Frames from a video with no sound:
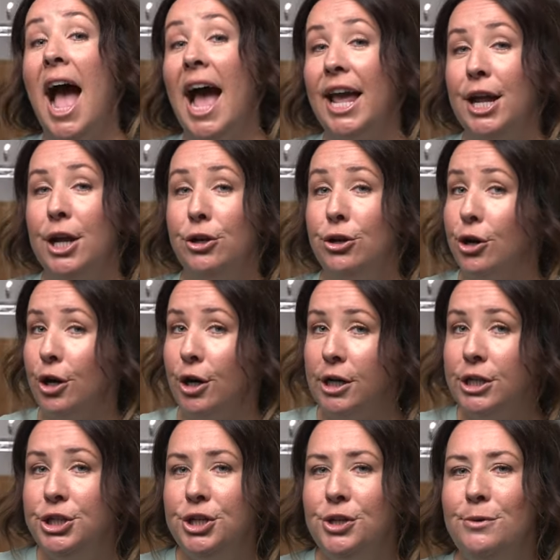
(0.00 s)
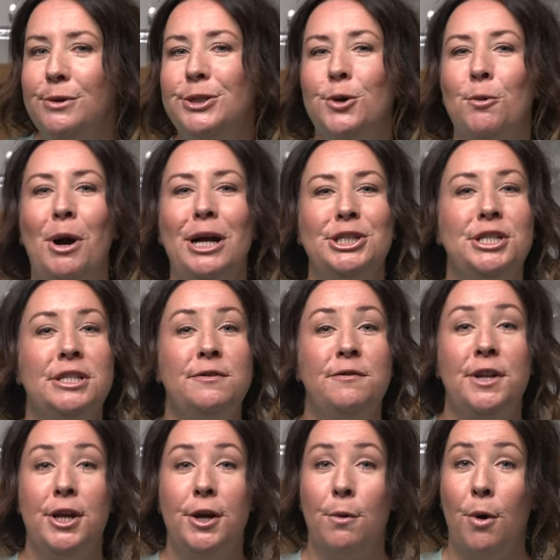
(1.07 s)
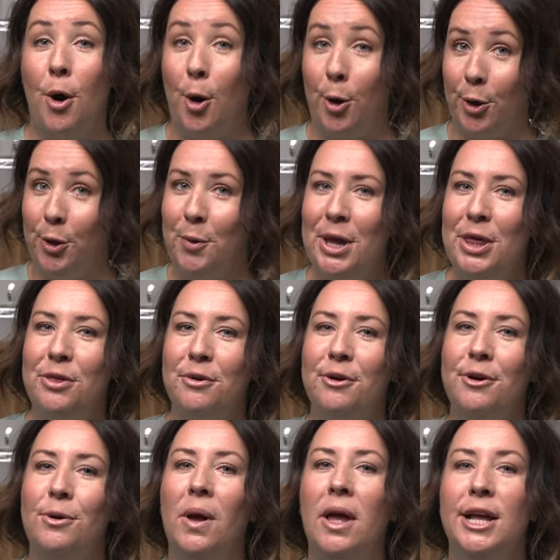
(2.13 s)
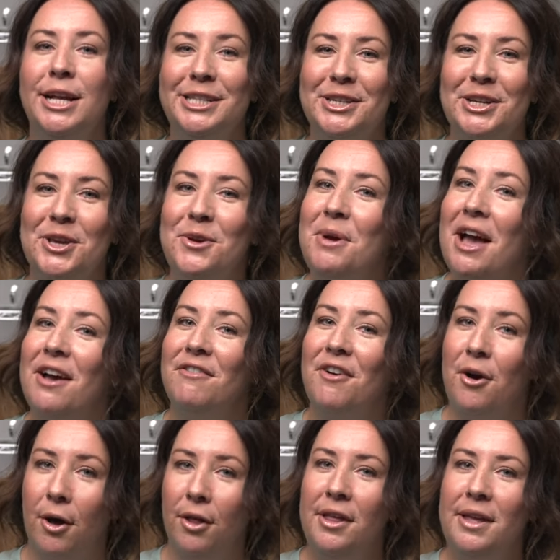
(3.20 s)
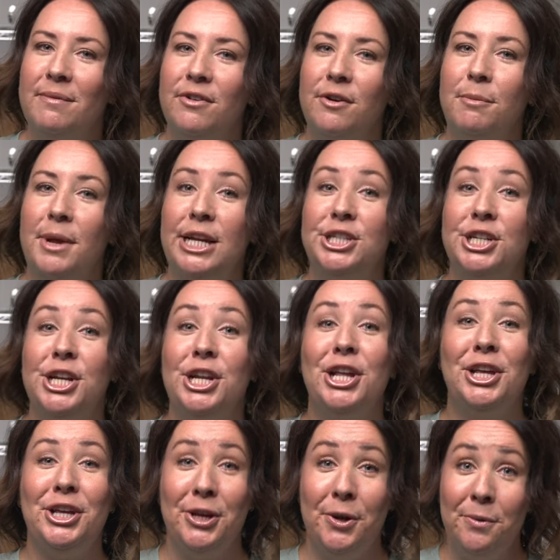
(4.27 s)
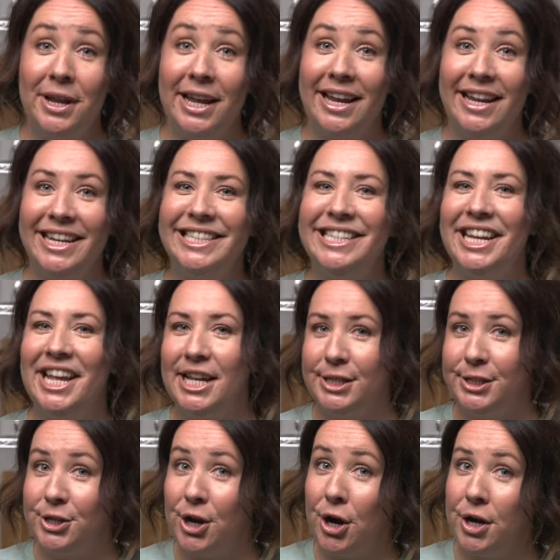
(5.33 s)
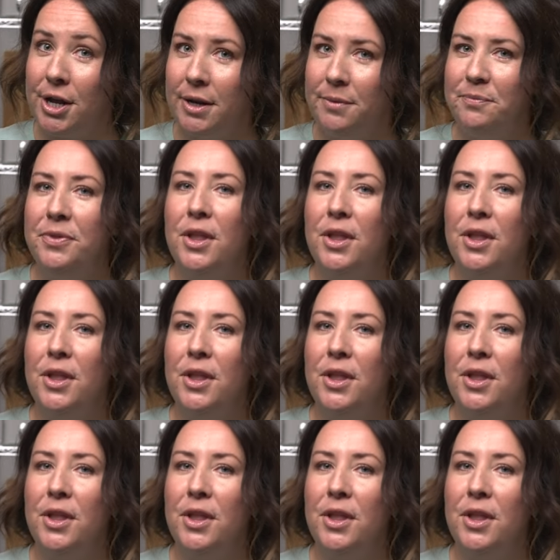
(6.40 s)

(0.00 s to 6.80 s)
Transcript: I encourage you to watch this video all the way through so you have all the information you need to get started.